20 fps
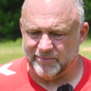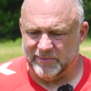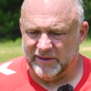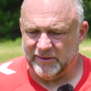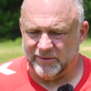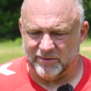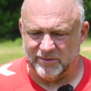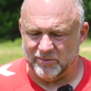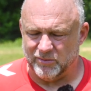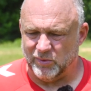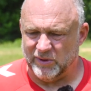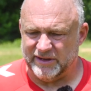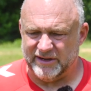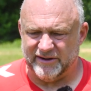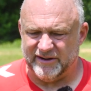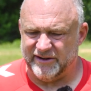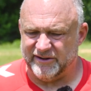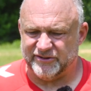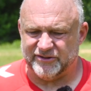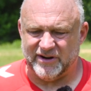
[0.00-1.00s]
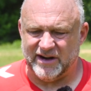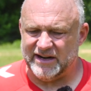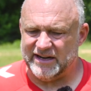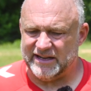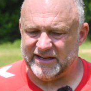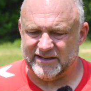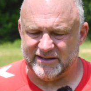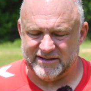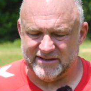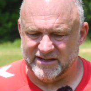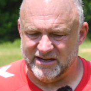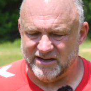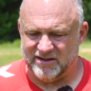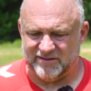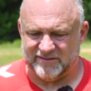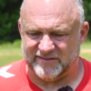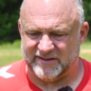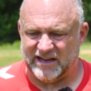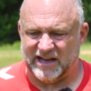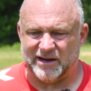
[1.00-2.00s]
But when they're here training,
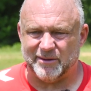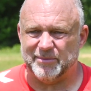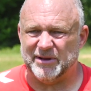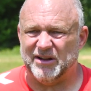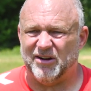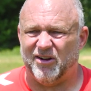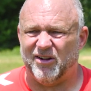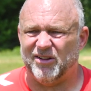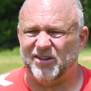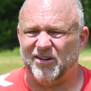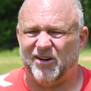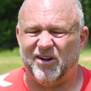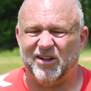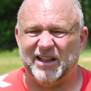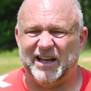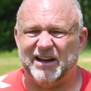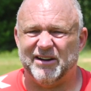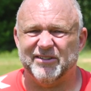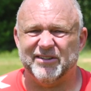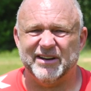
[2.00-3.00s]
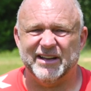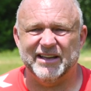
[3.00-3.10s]
it's got to be all out,